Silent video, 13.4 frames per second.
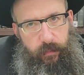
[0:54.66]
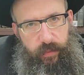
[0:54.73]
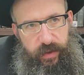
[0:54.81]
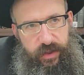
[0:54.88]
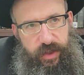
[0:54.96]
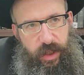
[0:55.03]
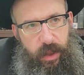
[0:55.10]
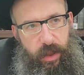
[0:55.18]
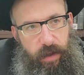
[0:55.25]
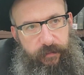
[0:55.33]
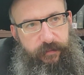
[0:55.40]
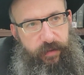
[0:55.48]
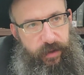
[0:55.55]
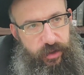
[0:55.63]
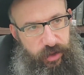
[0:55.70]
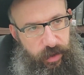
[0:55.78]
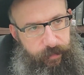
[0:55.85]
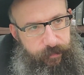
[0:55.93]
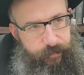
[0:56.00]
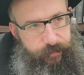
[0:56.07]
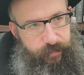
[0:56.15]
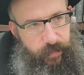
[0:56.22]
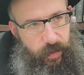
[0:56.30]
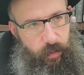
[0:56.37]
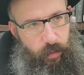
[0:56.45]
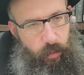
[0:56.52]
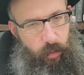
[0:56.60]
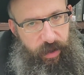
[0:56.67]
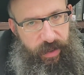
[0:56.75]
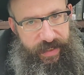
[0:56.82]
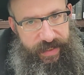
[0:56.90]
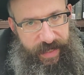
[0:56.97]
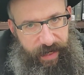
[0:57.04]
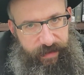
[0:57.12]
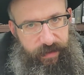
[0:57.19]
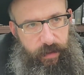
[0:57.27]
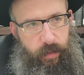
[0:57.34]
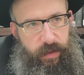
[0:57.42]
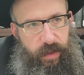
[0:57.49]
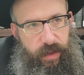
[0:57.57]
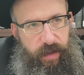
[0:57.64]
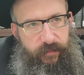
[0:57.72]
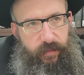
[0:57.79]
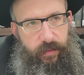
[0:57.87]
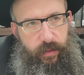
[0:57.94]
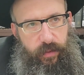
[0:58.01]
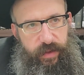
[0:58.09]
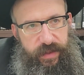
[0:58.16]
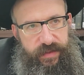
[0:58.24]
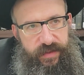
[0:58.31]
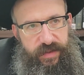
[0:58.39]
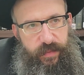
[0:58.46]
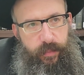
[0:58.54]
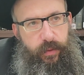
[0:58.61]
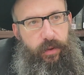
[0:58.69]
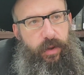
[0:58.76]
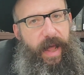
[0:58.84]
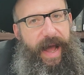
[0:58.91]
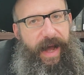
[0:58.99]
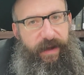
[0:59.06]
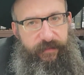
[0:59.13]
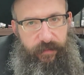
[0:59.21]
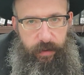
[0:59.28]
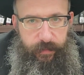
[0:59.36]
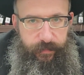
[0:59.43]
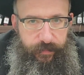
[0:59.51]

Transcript: reaching a love for Hashem, or connecting with a level known as the supernal Ava,